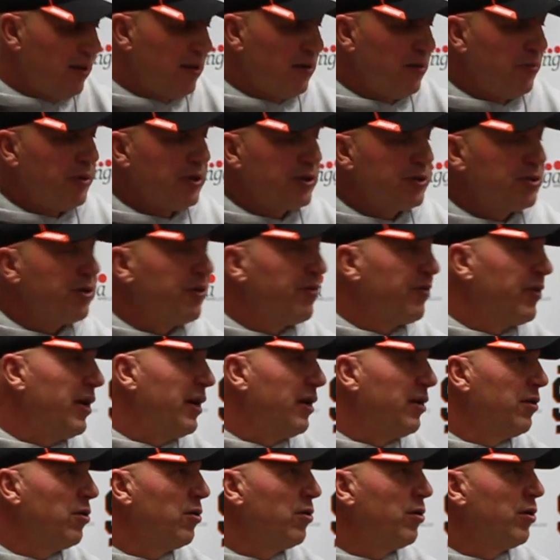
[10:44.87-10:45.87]
But Trevin
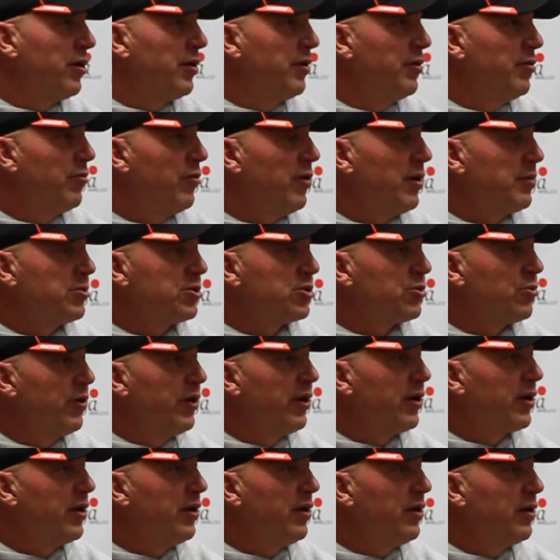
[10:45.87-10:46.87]
Alloy and Robert
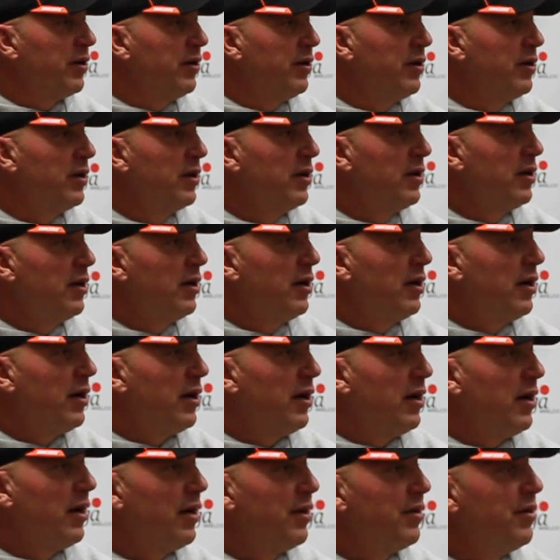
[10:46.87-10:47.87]
Schwenke
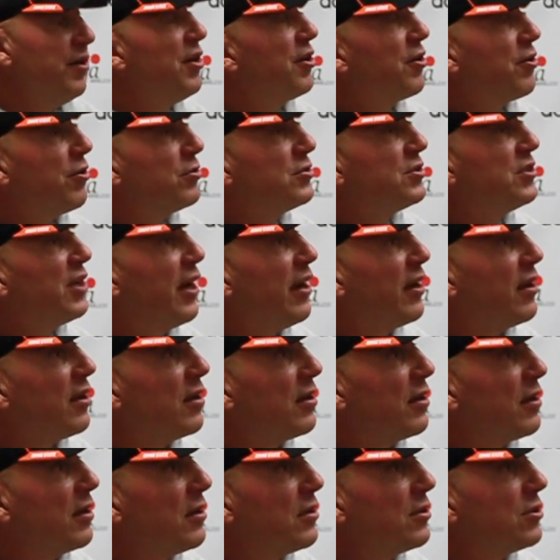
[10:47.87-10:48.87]
and Nico
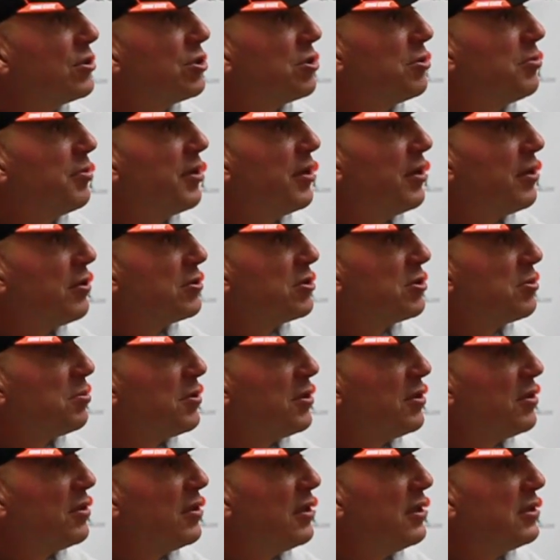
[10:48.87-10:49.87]
Taylor should be
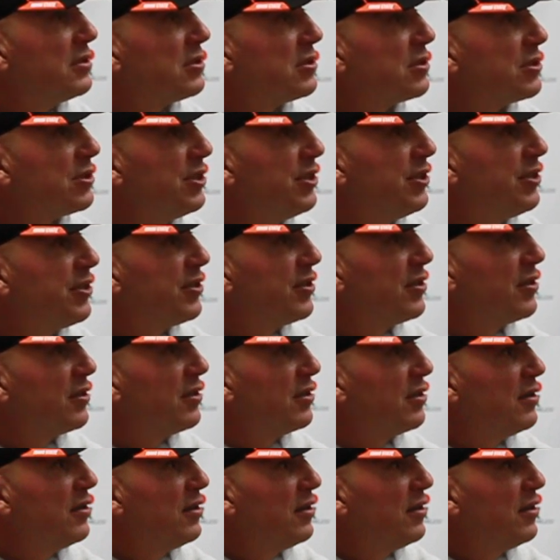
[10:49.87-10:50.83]
eligible as a senior.